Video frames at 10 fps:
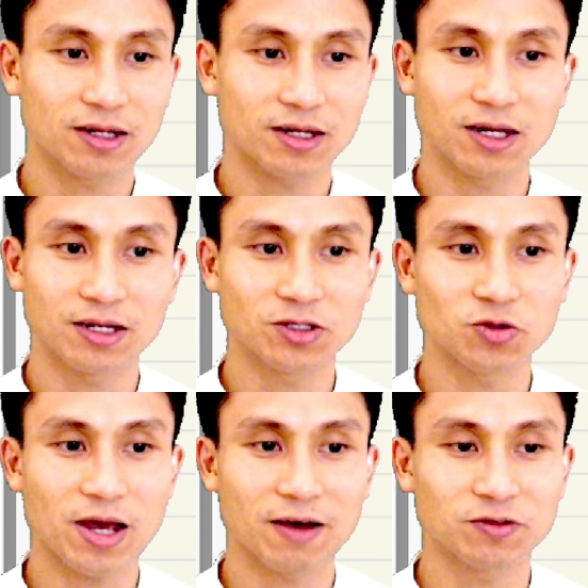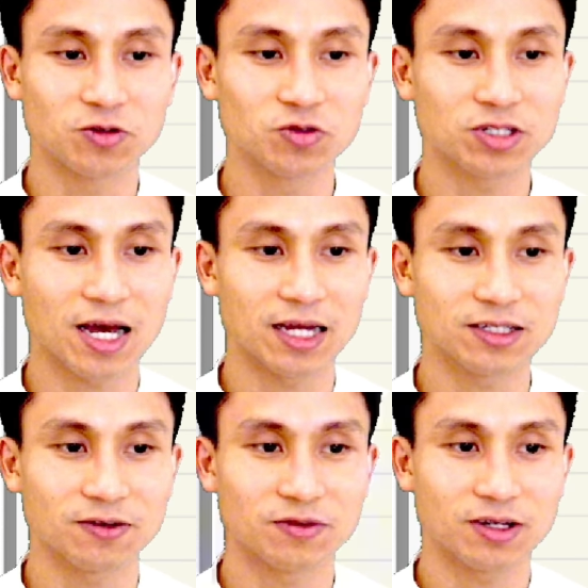Because you have two sides
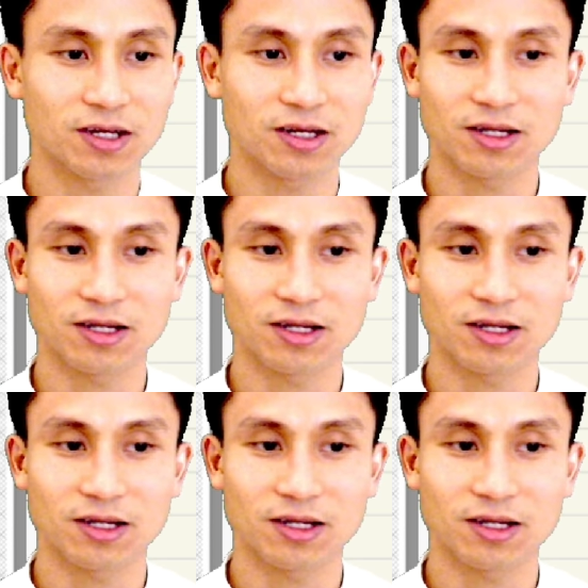of the